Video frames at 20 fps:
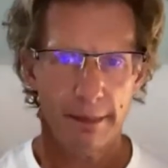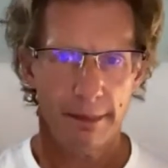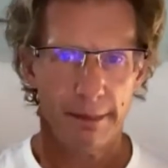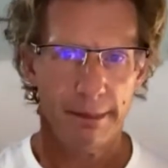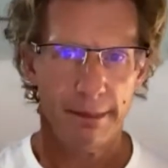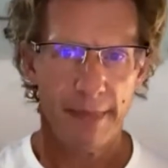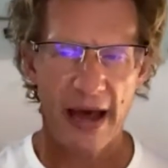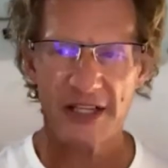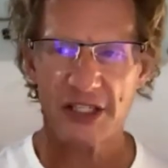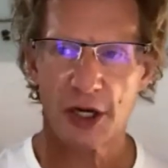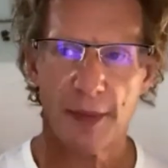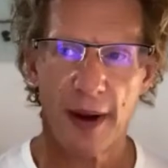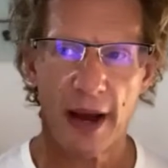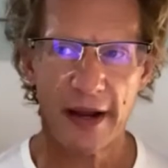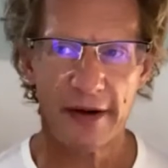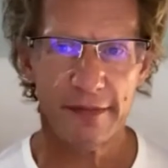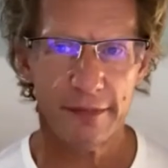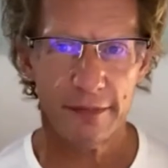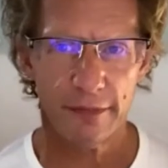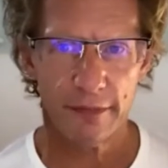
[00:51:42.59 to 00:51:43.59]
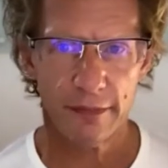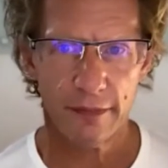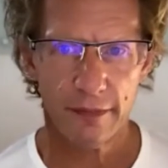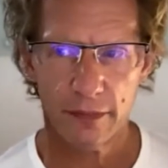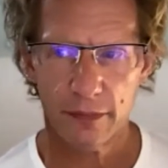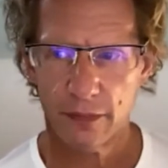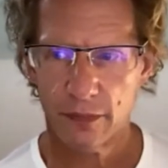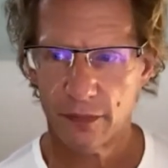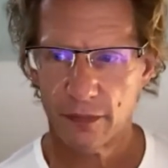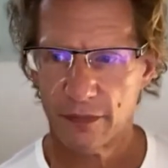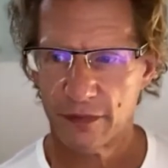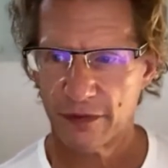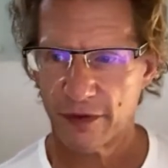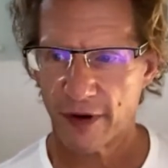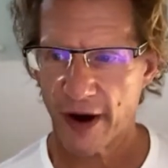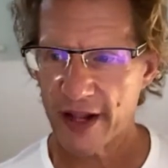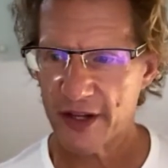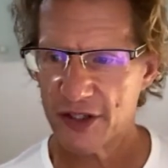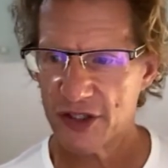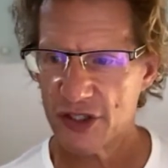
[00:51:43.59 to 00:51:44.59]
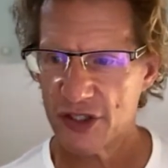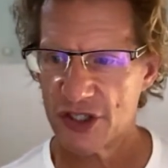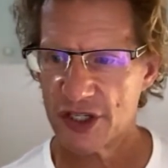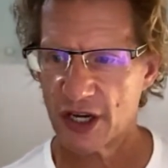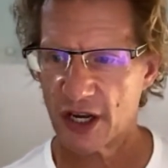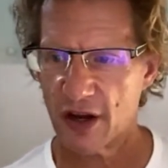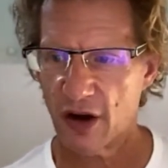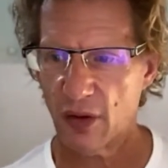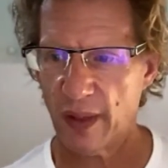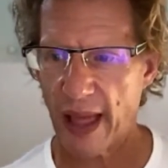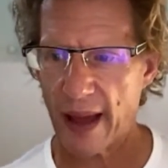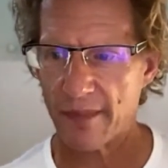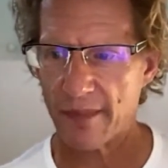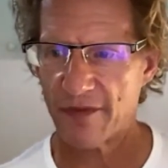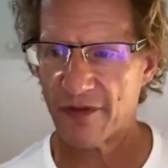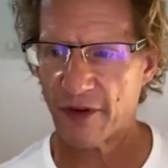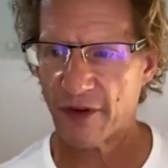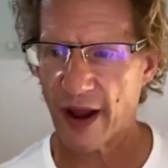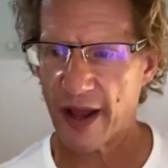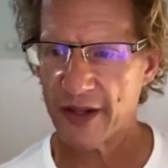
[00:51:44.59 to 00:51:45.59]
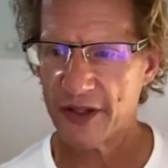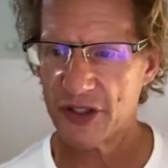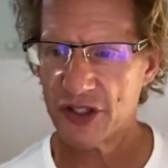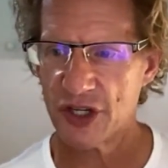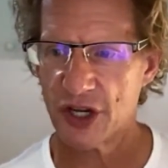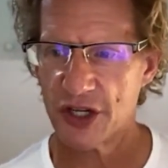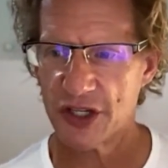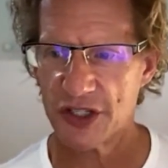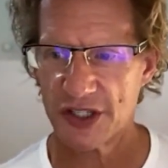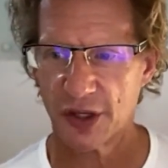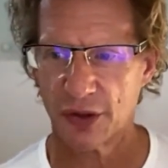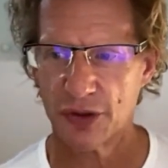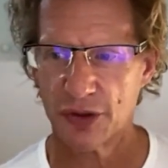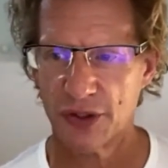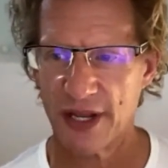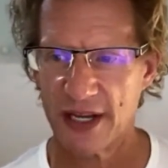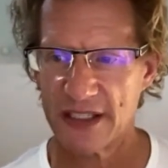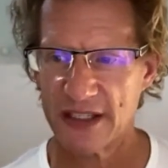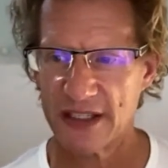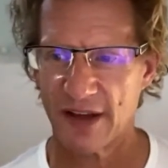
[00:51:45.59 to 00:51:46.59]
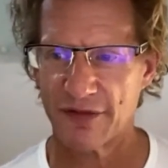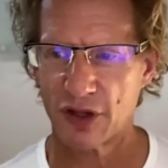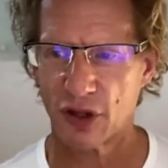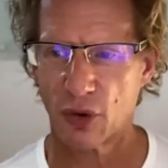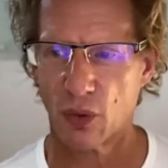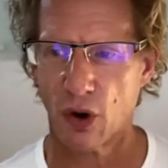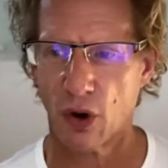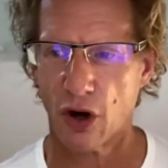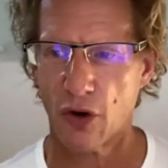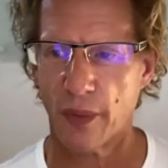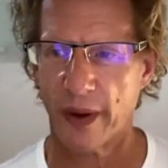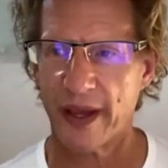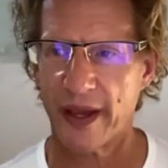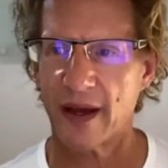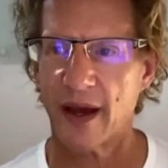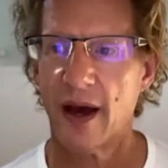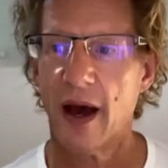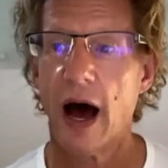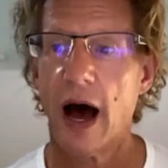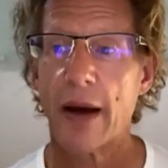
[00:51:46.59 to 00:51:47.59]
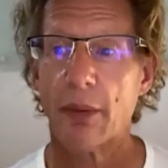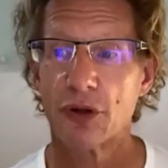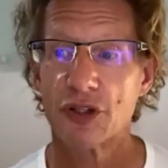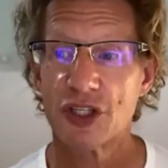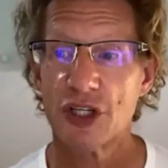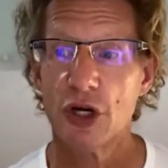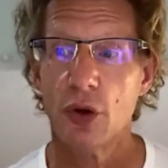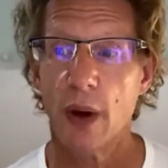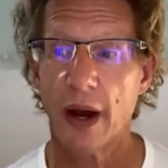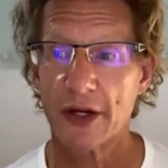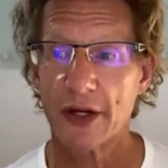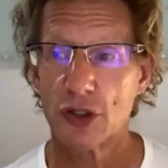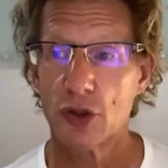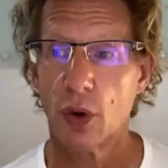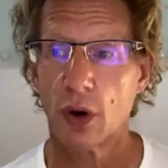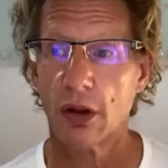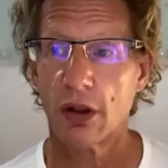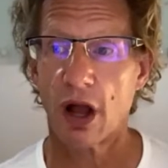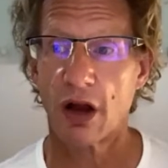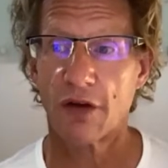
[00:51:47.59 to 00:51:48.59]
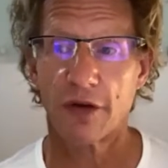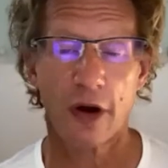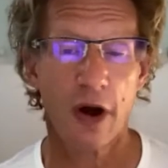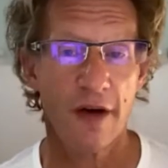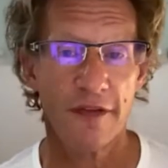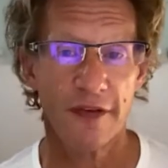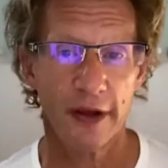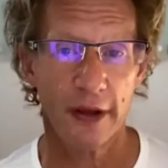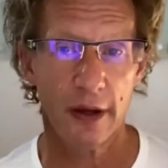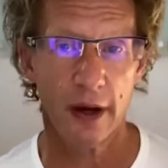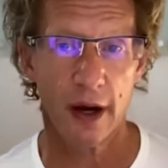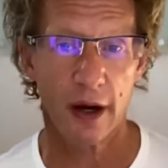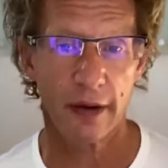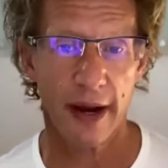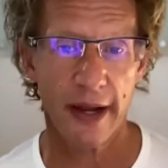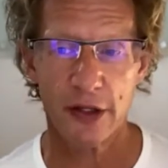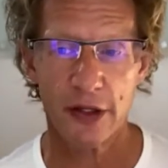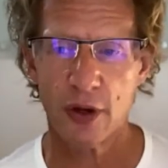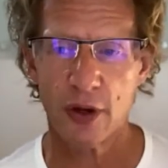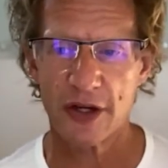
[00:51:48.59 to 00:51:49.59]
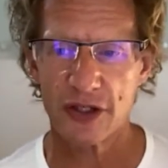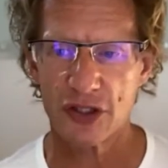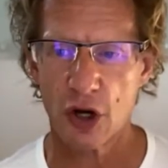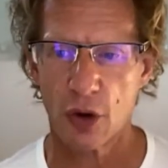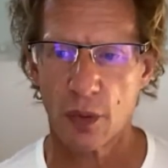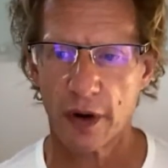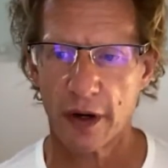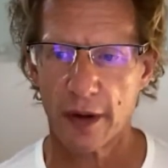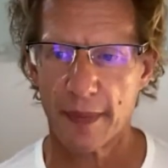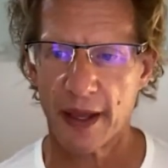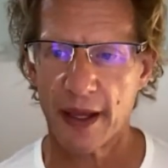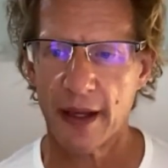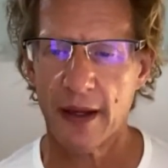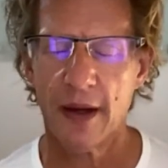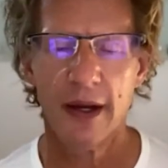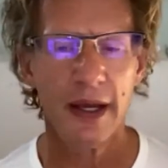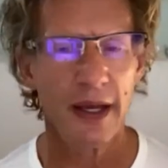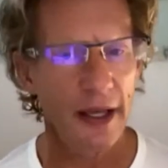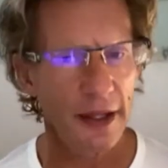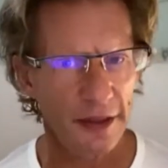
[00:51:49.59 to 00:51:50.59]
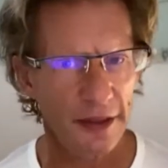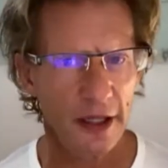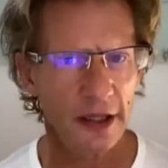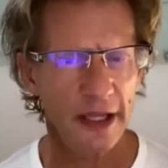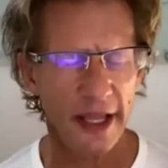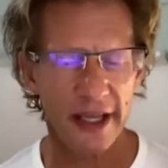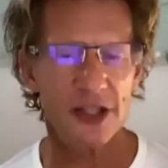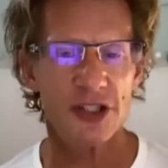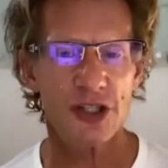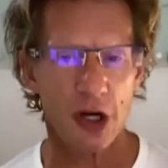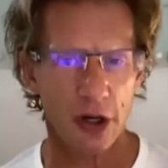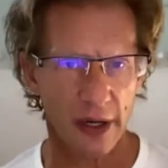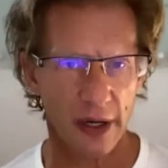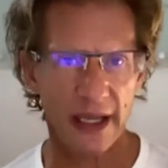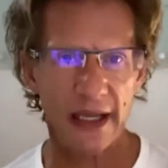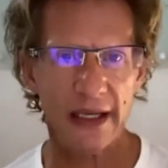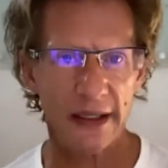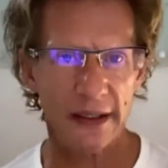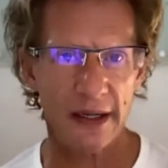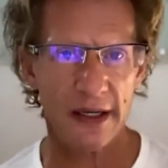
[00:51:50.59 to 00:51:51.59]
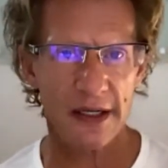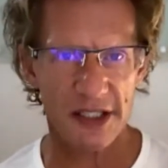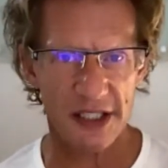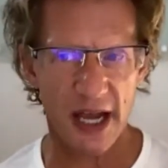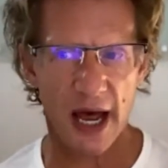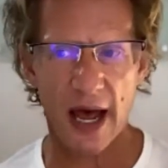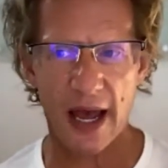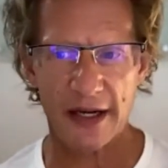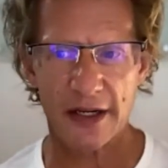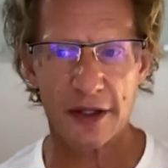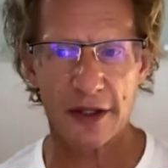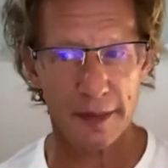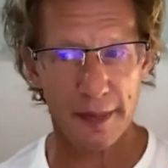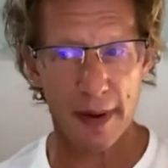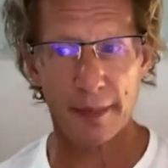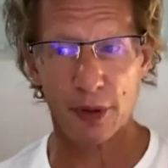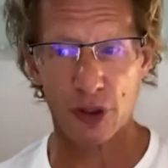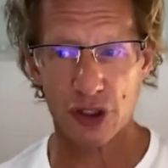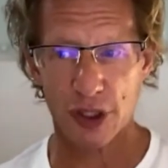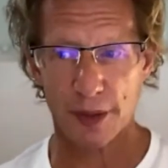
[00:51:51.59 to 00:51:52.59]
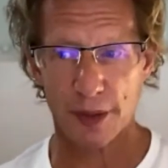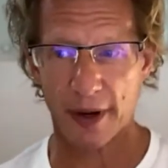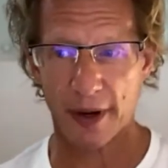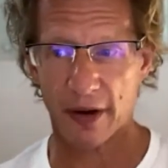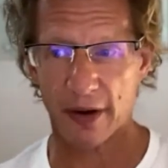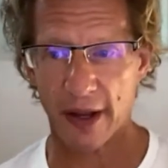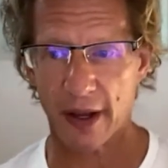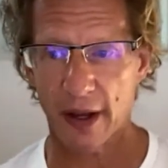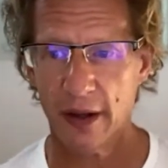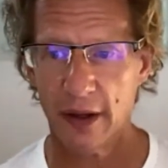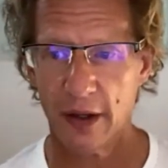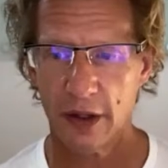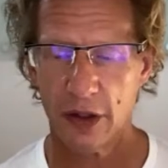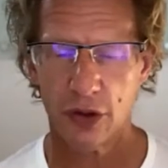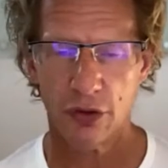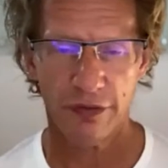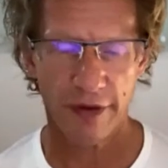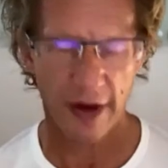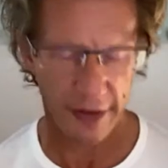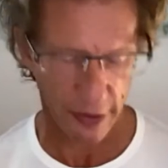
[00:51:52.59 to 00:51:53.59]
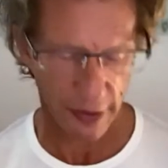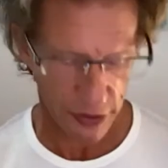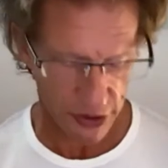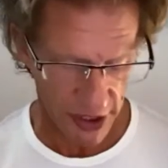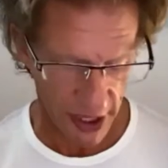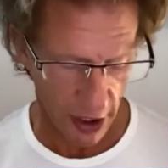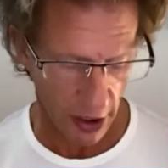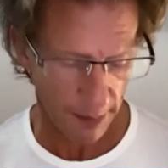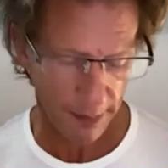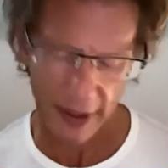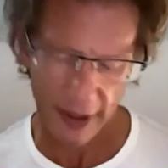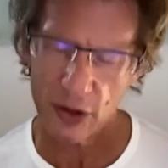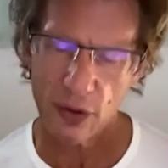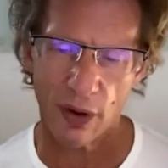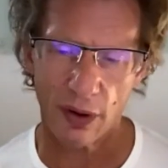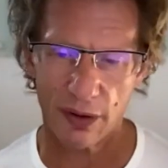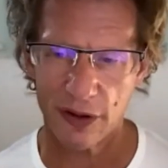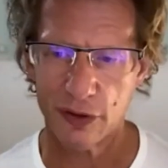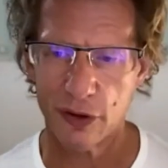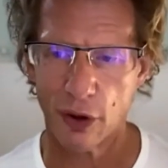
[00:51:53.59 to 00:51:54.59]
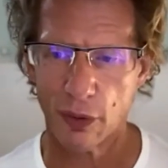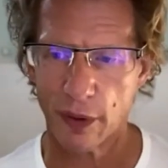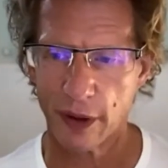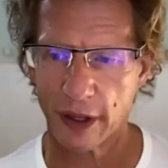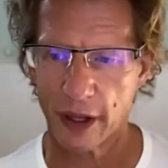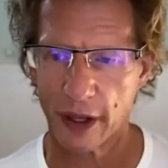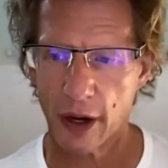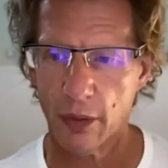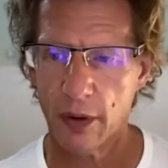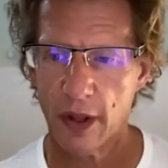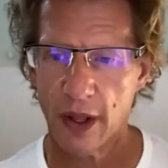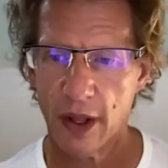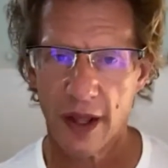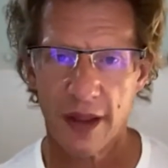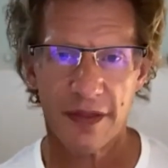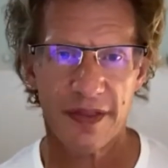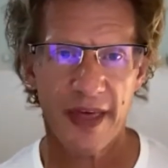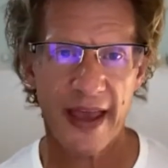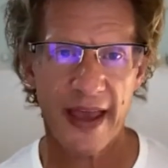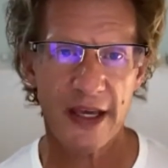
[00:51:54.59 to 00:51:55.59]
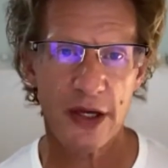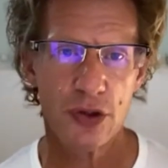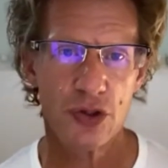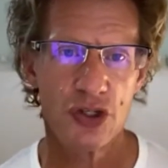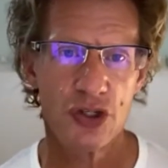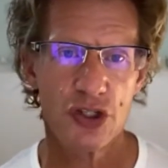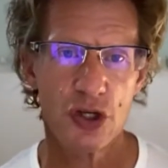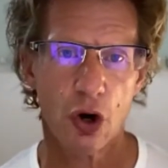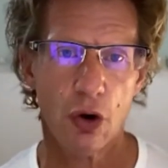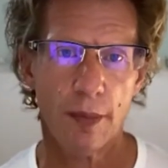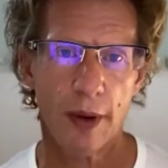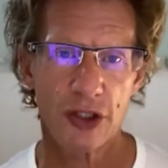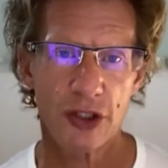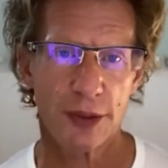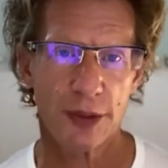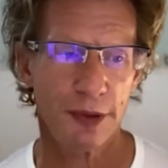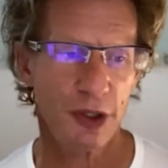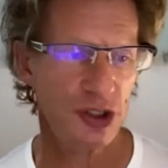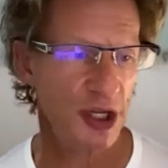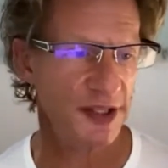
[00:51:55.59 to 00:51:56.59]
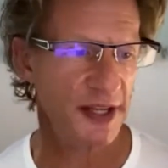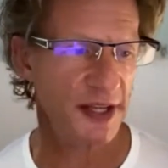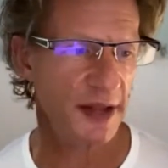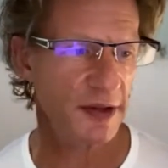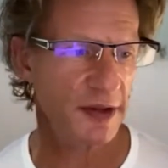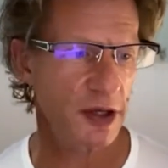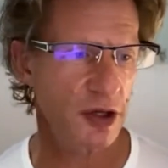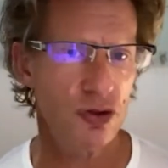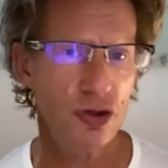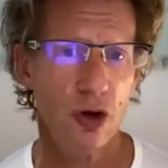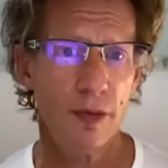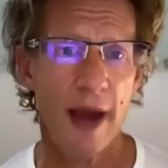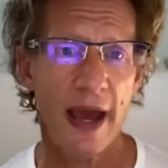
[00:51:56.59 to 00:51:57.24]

Mastermind friends, Collab friends, still 2 days left of the work week. I will see you at 2 o'clock for coffee. All right. You guys know where to be. The links are inside the membership area. You'll find those there, but you know where to go. Thank you so much. I'm going to shut down the YouTube.